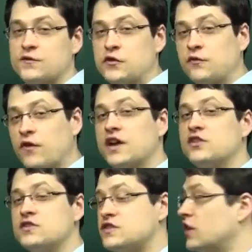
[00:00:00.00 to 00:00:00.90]
If you
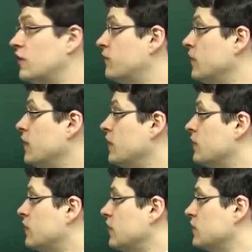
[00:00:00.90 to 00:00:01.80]
find yourself
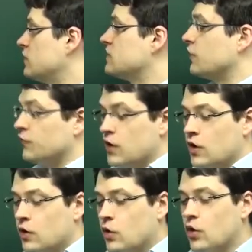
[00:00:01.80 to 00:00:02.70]
thinking to
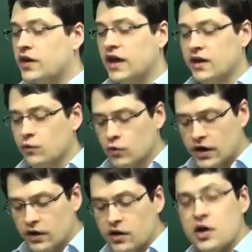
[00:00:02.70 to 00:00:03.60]
yourself, okay,
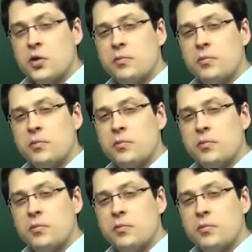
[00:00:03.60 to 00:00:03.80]
well,